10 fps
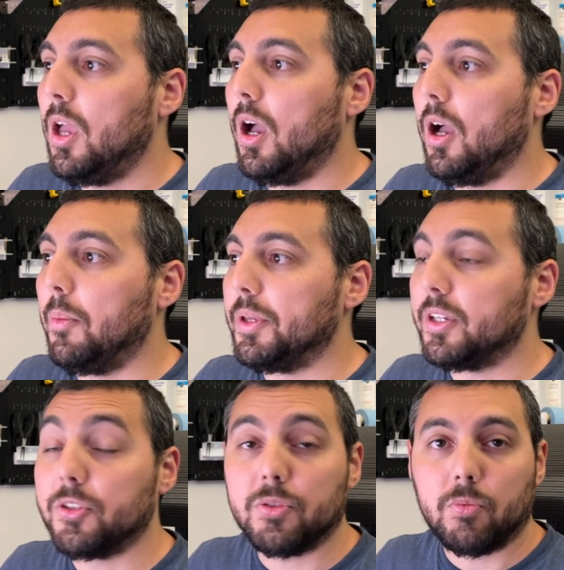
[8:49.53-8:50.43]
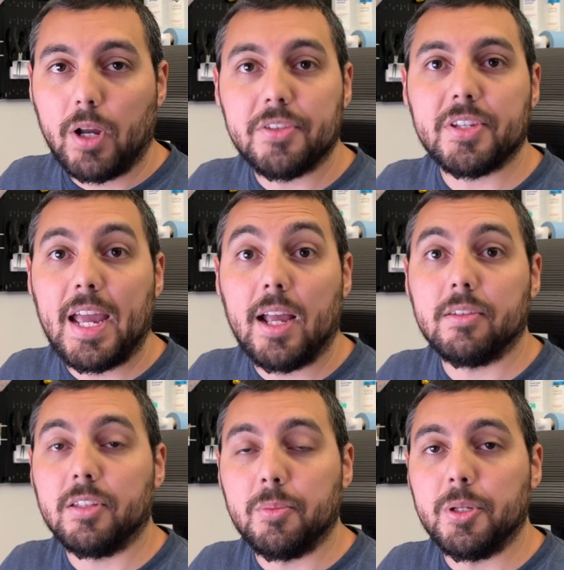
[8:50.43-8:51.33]
uh, because Ryzen
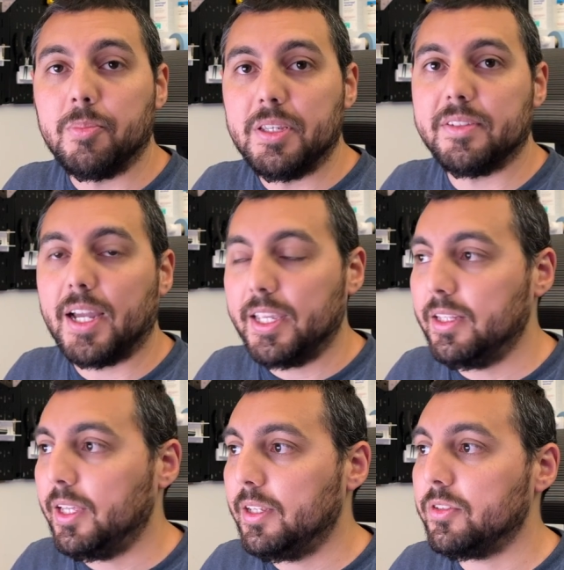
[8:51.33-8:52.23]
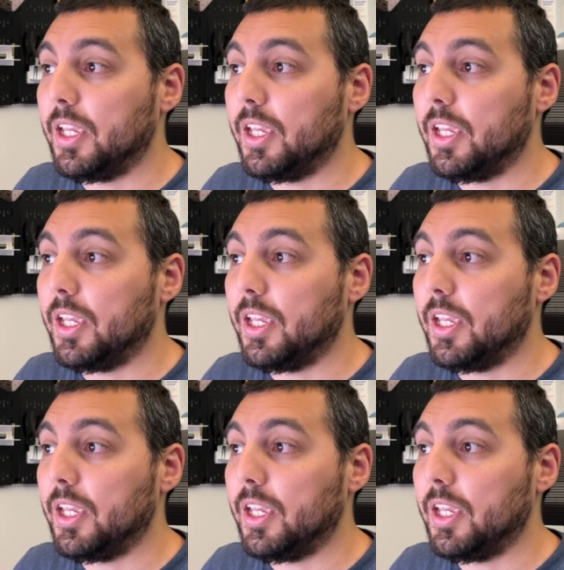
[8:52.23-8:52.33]
has limited PCIe lanes,